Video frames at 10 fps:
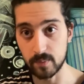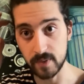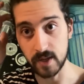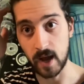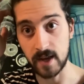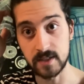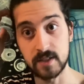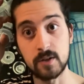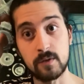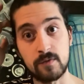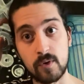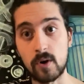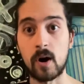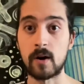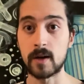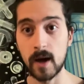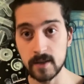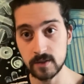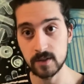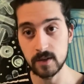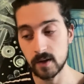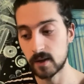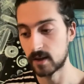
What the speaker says: be ideal for our concert,